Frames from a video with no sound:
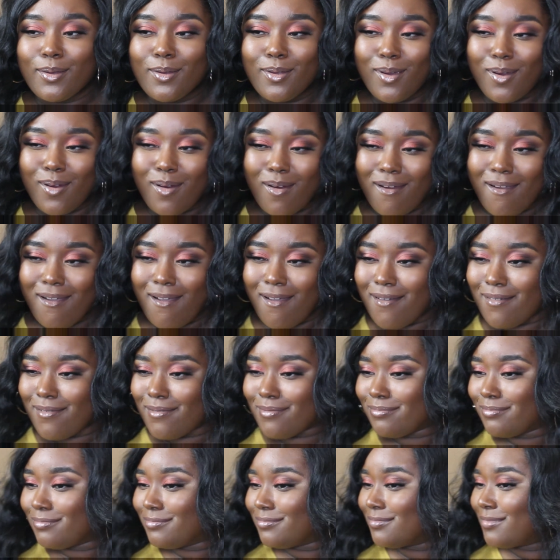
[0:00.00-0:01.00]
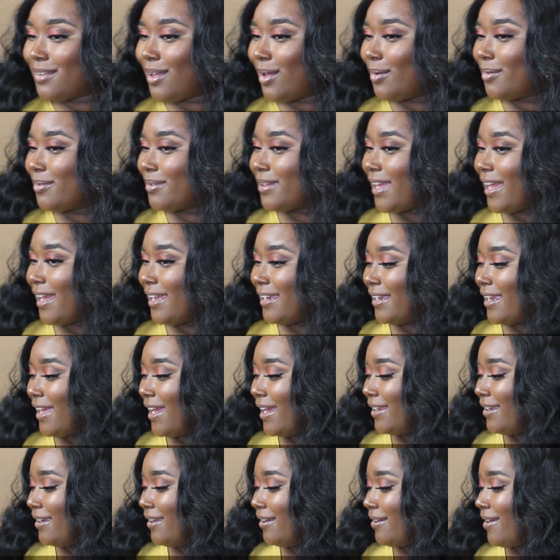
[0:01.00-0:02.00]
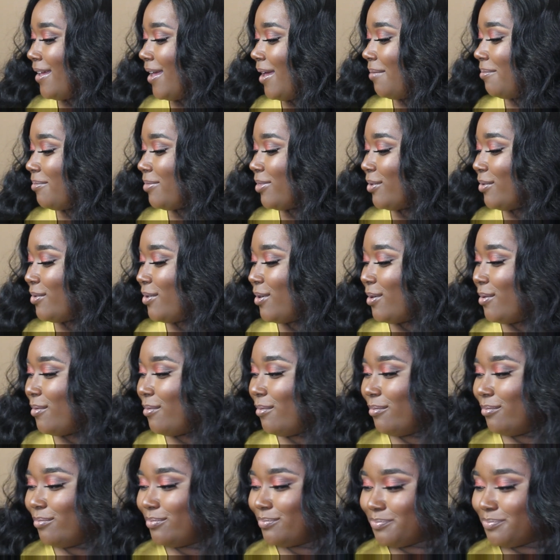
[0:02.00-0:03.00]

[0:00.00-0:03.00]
Pearl. Okay, Laila, come through.